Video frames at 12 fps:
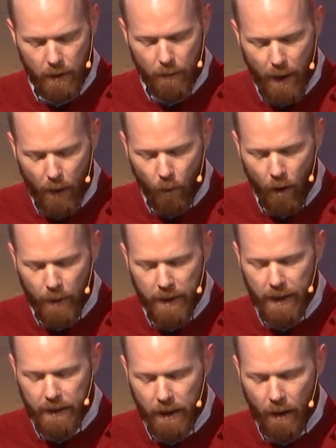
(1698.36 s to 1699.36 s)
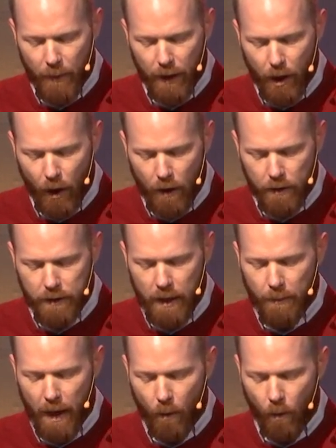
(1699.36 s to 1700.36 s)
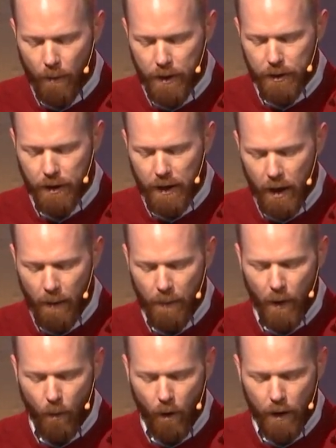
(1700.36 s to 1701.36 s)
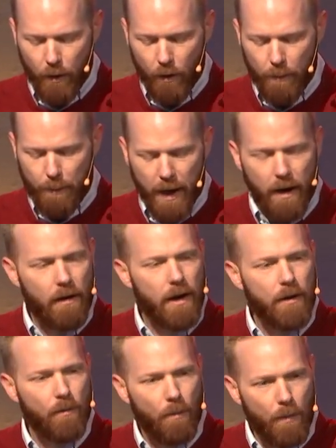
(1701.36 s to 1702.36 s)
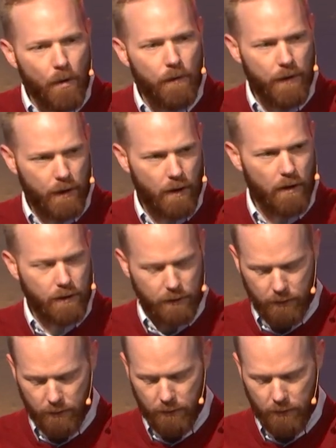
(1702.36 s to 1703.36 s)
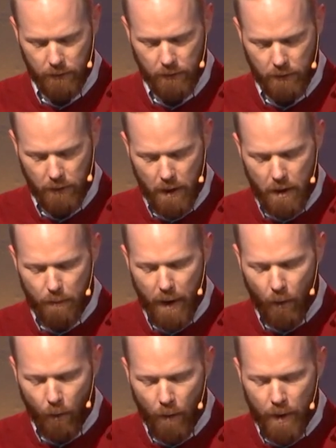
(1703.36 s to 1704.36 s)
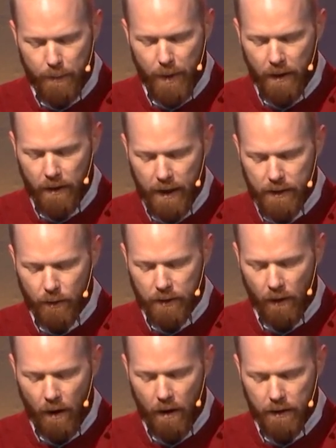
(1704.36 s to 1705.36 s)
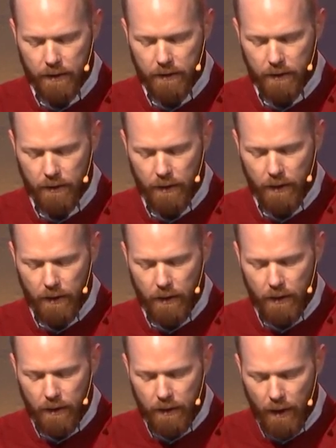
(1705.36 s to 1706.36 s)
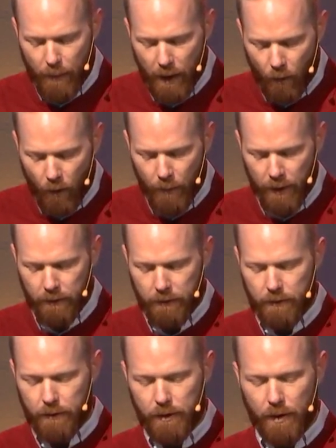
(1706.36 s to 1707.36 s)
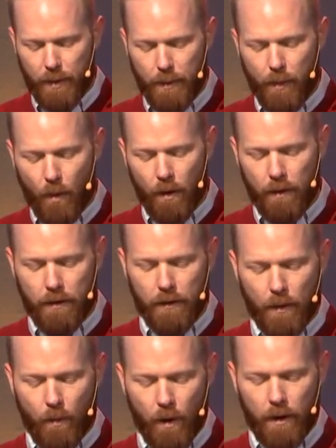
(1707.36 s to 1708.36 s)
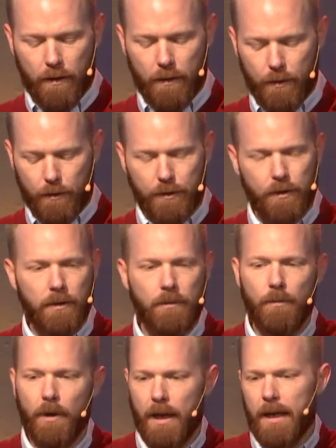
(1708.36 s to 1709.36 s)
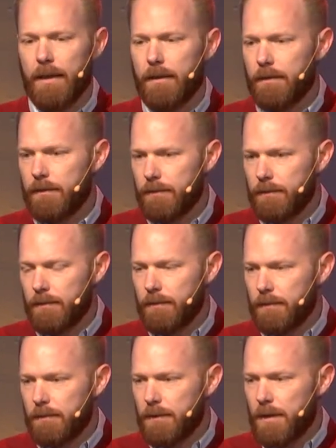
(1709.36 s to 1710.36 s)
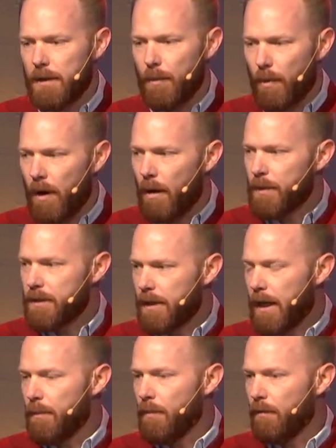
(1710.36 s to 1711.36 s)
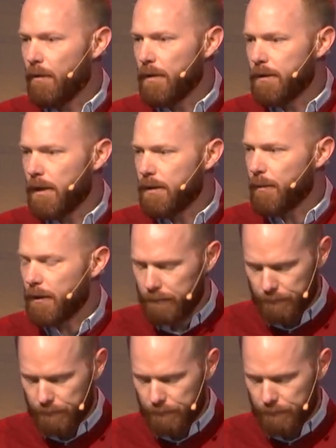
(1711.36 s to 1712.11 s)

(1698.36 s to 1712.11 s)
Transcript: By woman had come the curse, and by woman should come the one who would bear and remove the curse. By woman paradise was lost, yet by woman should be born the one who should regain it. The promise came before the judgment.